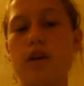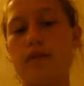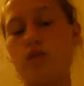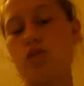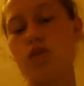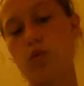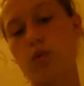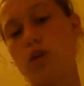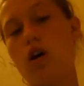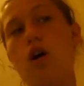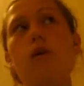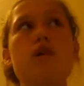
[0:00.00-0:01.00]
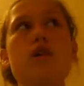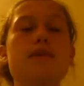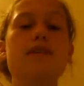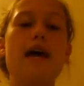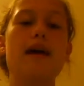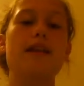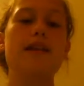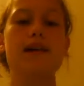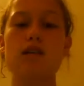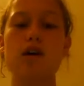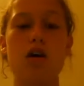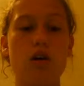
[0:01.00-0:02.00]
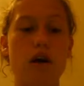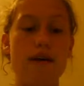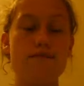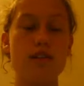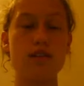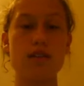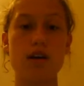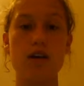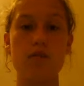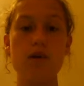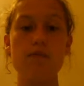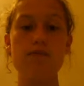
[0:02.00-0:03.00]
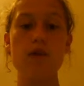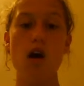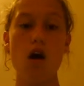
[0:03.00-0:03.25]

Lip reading: Of course, it won't always be daily because I'll have things that come up,